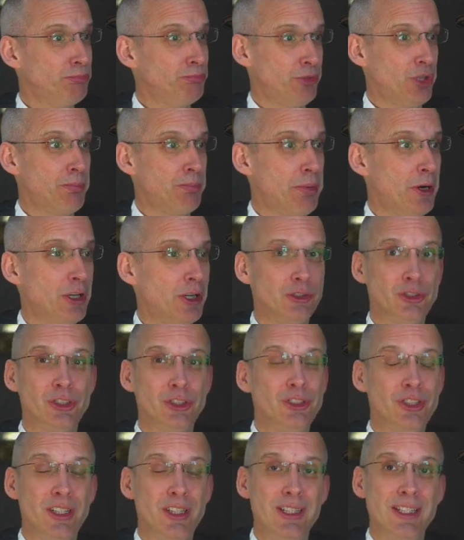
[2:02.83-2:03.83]
to
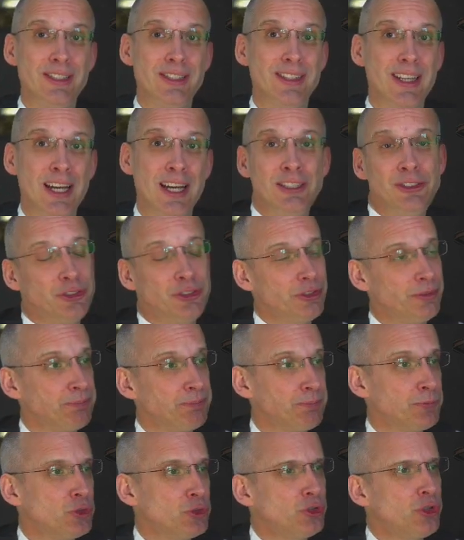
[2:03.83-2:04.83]
purchase, in this case,
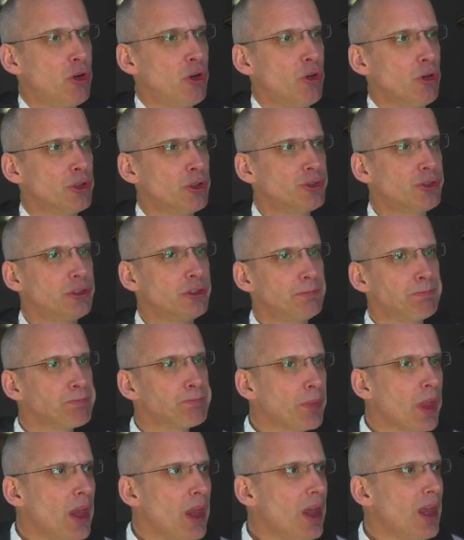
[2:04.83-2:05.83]
socks.
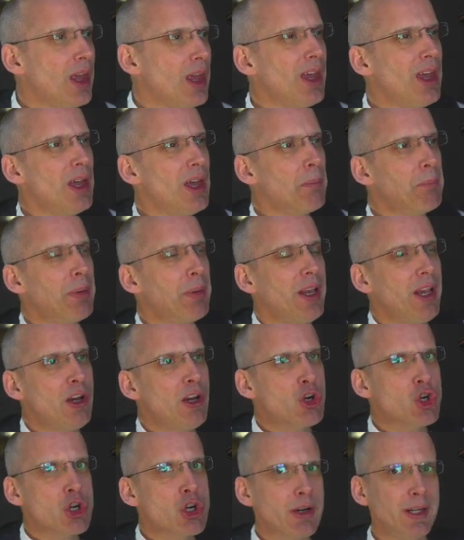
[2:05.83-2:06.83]
But
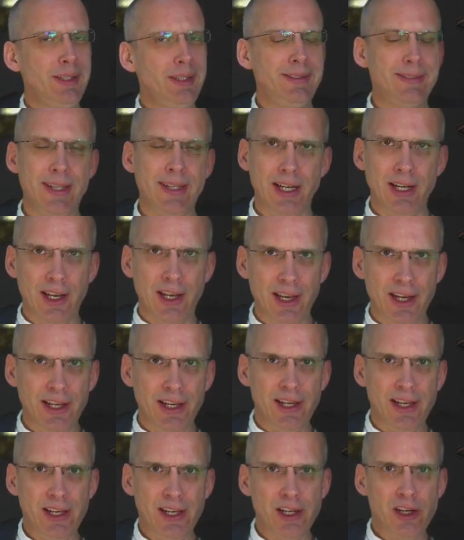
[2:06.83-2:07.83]

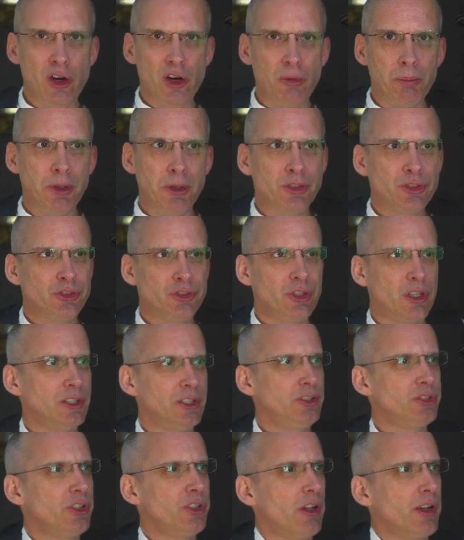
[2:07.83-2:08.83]
increasingly, e-commerce
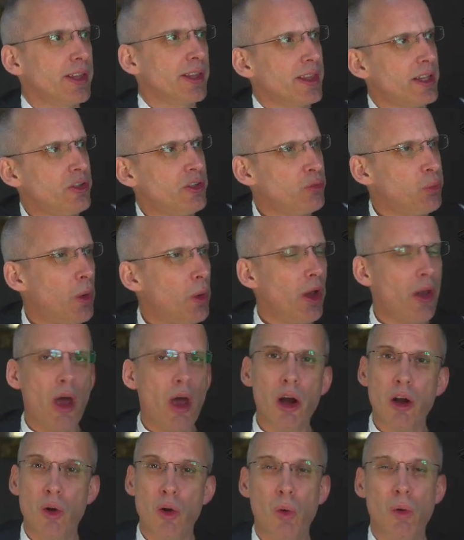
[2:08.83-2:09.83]
sites like this one
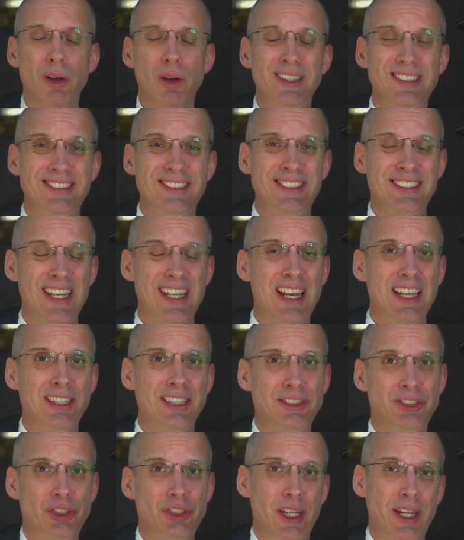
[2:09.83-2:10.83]
are quite
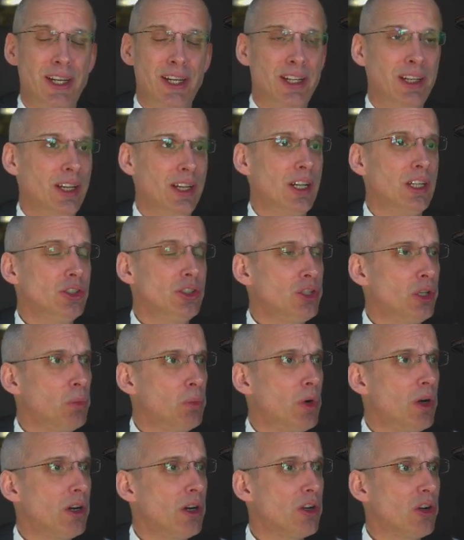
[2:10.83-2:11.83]
challenging to
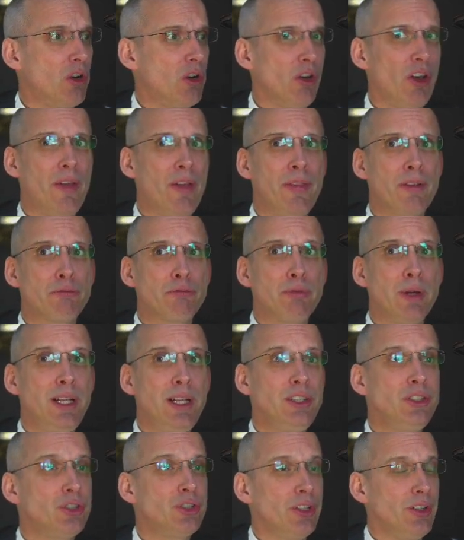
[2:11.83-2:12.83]
work on. And the
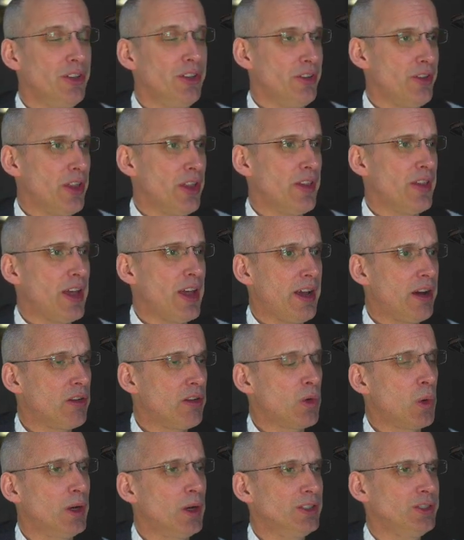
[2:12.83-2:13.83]
reason that they are
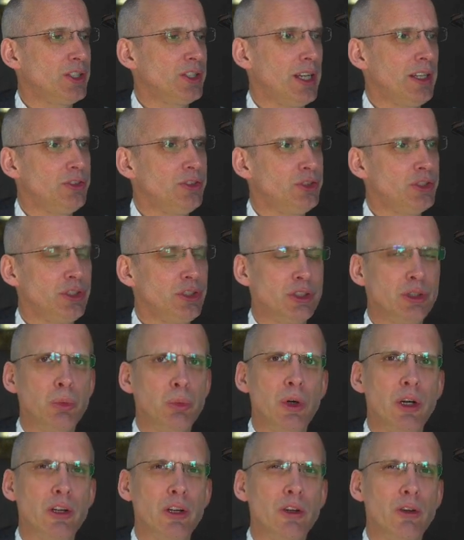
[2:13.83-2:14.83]
quite challenging to
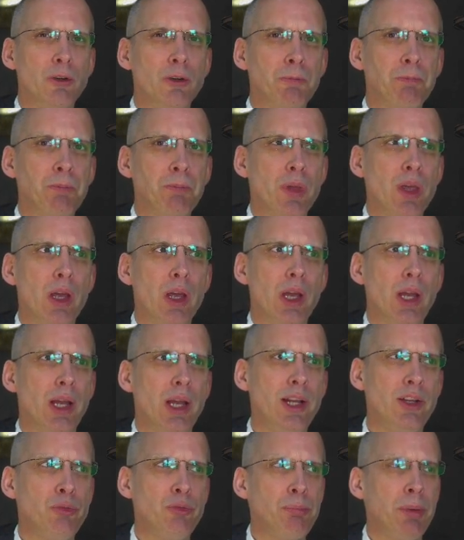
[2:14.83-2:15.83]
work on
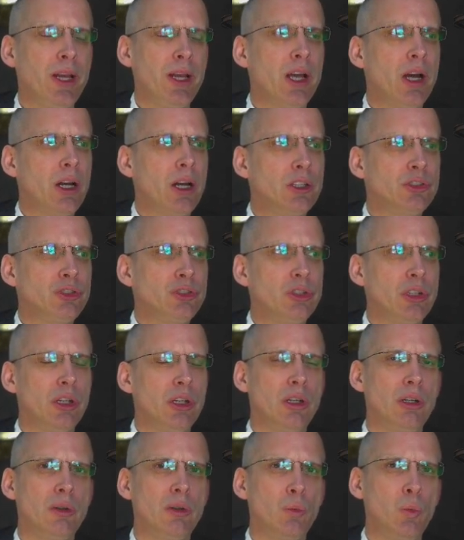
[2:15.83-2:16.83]
is because,
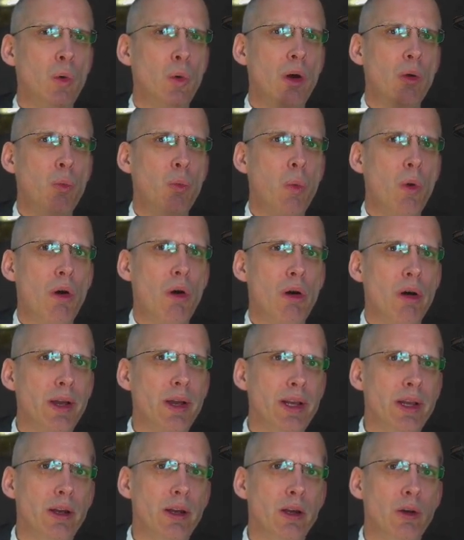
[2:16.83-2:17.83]
well, why?
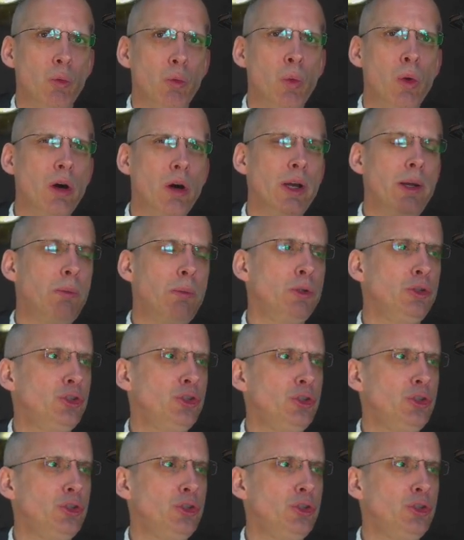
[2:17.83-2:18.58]
Why would